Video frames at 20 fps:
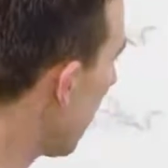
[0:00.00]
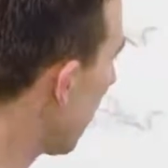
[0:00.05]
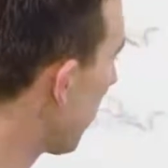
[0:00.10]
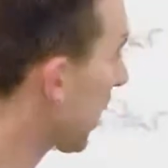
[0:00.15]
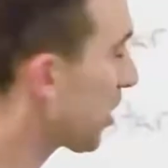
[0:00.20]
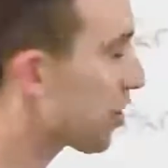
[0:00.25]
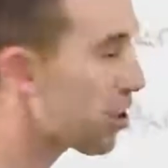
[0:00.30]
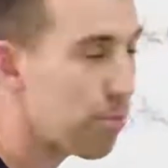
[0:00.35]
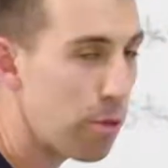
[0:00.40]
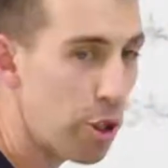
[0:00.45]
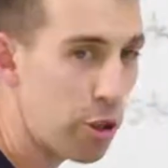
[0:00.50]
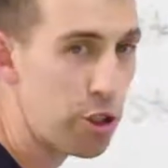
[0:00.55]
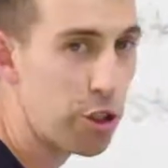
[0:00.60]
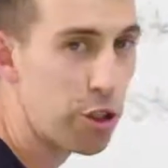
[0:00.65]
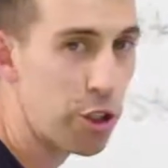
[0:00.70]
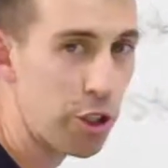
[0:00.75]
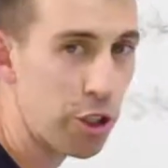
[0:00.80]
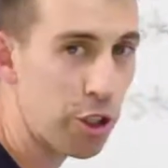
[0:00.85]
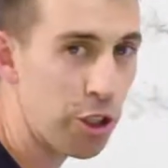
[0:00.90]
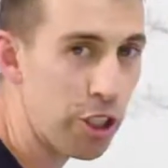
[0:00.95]
Uh, that's the
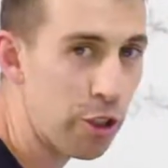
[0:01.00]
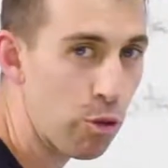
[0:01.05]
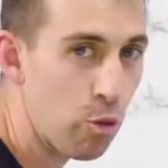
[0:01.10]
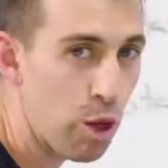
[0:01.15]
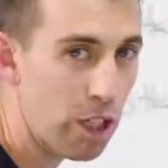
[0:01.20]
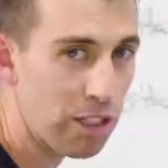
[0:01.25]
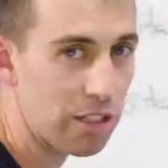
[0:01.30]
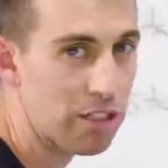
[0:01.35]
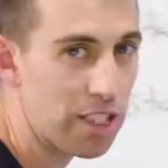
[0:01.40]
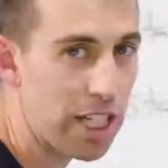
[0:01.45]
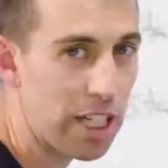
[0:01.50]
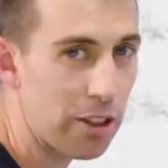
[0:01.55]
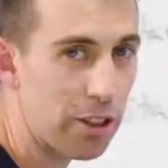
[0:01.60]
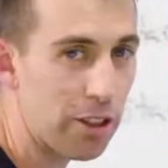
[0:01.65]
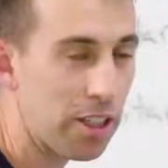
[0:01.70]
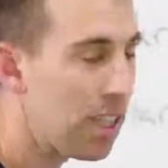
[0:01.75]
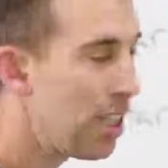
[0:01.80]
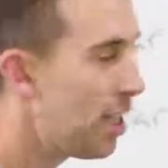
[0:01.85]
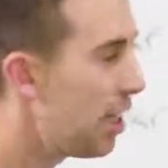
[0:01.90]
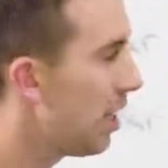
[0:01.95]
most you can earn in one
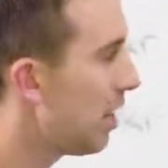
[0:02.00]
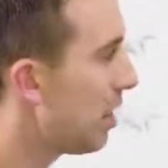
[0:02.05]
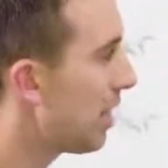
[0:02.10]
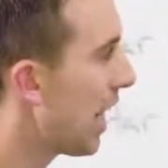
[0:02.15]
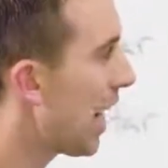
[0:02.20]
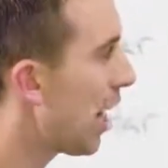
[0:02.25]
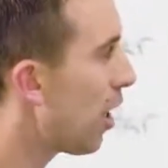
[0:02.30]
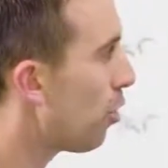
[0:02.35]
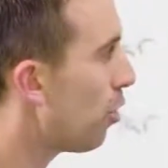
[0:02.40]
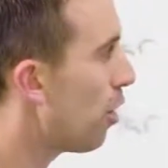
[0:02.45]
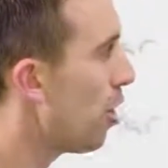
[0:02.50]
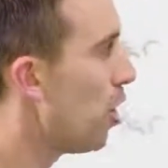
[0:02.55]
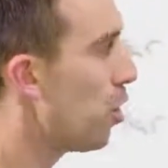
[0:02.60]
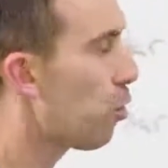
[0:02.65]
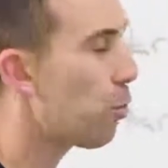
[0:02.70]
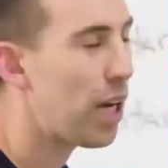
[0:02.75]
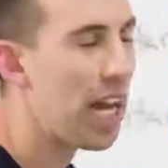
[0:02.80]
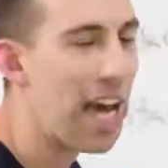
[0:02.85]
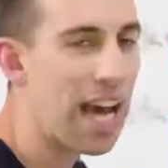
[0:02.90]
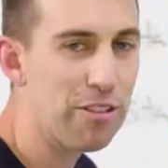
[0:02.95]
center.
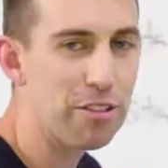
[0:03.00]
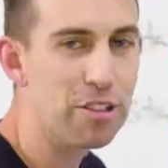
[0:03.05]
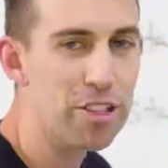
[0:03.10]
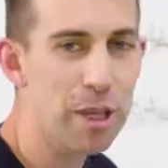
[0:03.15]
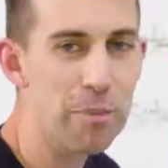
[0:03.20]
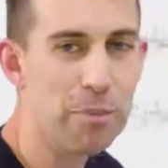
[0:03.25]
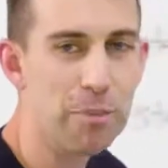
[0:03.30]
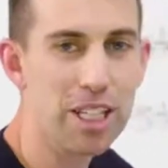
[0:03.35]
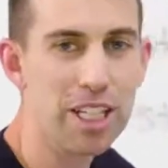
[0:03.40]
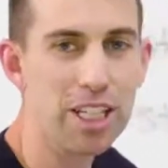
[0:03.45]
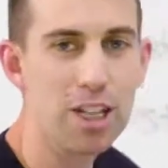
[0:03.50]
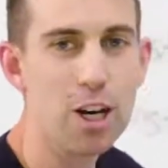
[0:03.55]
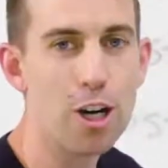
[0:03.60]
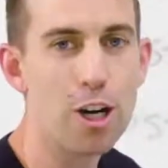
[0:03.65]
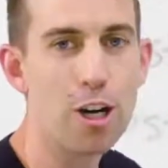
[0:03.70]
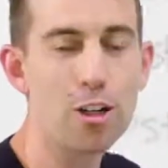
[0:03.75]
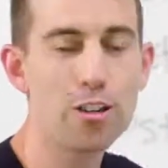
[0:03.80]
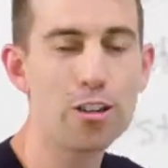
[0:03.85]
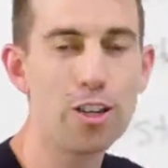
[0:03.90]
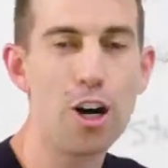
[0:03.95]
Now, we have something
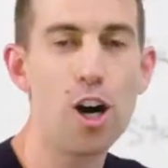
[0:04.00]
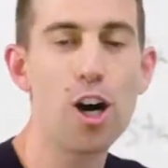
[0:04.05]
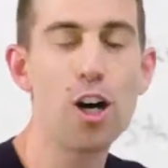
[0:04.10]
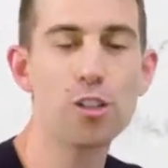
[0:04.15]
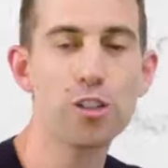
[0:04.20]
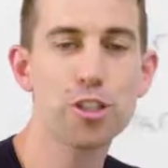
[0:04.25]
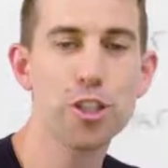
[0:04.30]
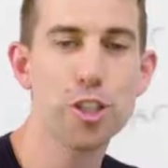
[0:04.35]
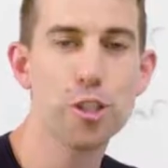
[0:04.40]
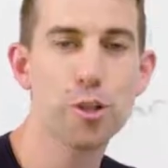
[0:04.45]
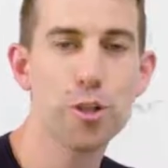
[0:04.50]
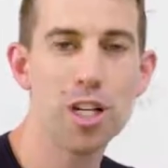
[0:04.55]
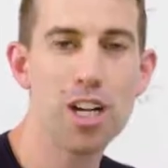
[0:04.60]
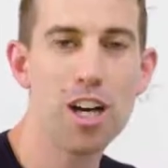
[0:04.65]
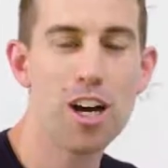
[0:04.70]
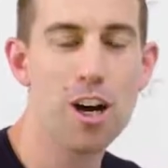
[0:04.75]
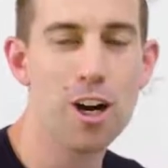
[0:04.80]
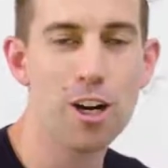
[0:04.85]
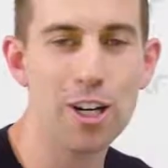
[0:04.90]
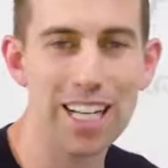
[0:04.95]
called
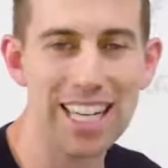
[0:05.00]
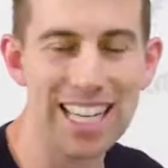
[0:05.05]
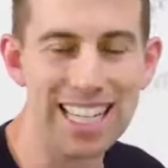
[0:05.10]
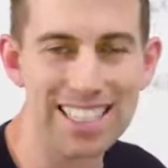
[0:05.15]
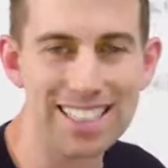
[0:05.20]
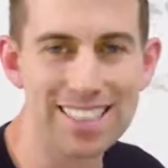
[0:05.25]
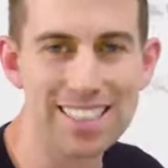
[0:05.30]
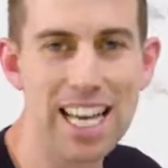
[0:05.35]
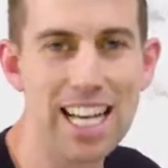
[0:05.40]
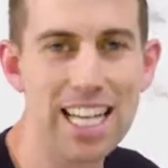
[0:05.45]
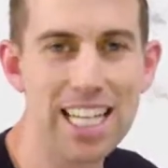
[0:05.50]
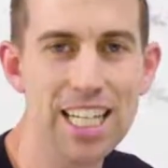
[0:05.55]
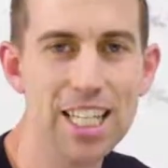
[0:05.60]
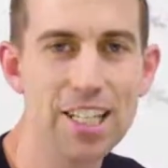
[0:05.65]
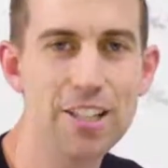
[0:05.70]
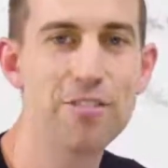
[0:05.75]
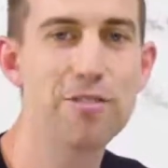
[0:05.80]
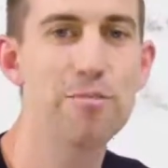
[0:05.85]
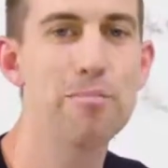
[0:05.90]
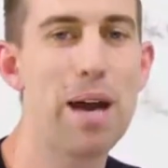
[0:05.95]
also our
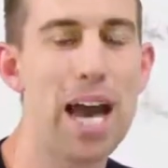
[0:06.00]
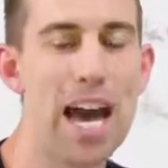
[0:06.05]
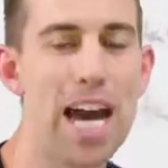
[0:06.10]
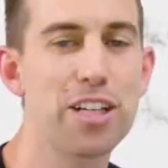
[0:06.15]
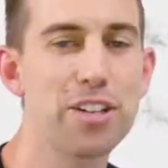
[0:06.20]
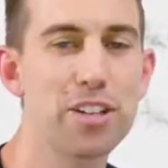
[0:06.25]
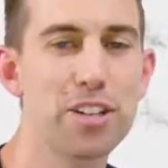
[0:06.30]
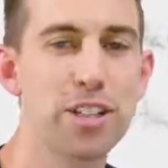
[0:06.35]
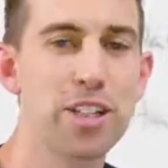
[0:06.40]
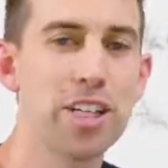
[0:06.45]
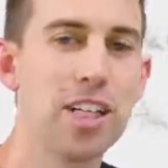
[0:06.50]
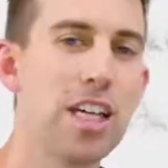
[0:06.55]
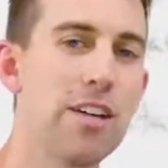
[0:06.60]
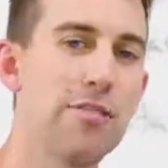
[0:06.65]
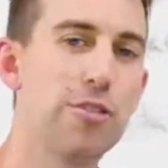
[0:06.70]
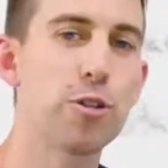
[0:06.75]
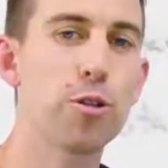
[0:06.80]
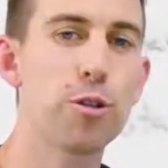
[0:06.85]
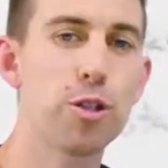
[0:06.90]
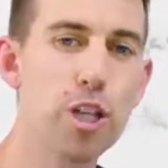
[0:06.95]
executive match.
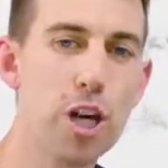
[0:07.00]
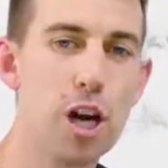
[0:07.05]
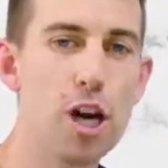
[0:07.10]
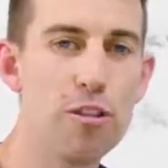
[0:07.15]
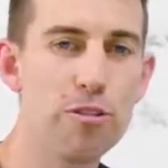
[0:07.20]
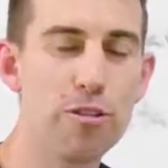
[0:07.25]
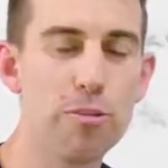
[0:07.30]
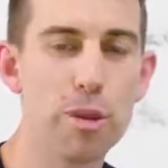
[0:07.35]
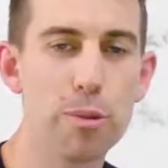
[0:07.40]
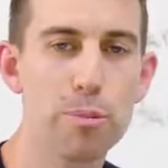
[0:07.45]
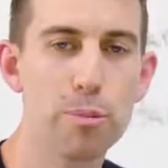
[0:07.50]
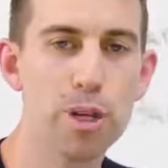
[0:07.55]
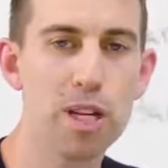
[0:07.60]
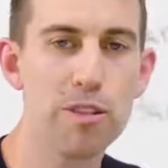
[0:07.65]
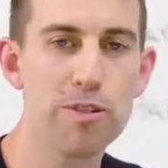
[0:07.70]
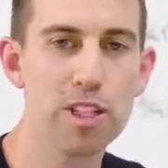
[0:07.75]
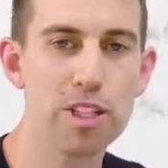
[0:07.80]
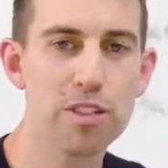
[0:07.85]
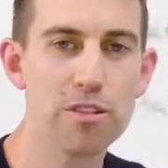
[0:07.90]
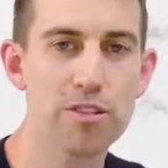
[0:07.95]
If you recall from the
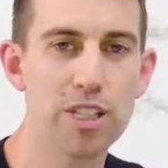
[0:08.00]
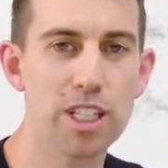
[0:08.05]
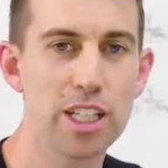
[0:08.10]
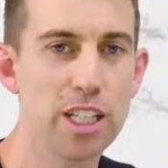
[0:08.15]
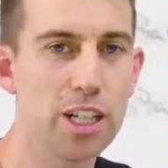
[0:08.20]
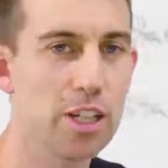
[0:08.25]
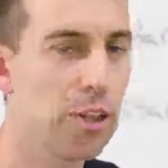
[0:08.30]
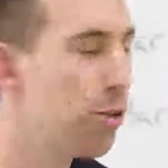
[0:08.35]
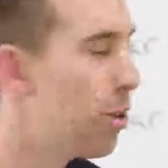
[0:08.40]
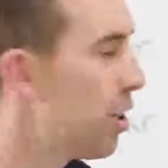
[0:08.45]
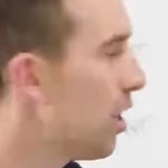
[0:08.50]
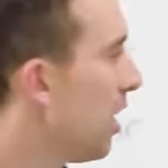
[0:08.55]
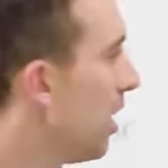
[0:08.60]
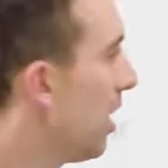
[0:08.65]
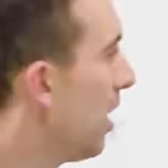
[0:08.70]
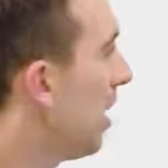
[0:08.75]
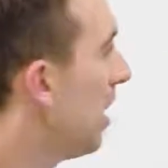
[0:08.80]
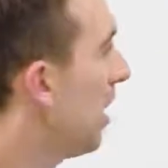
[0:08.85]
previous video,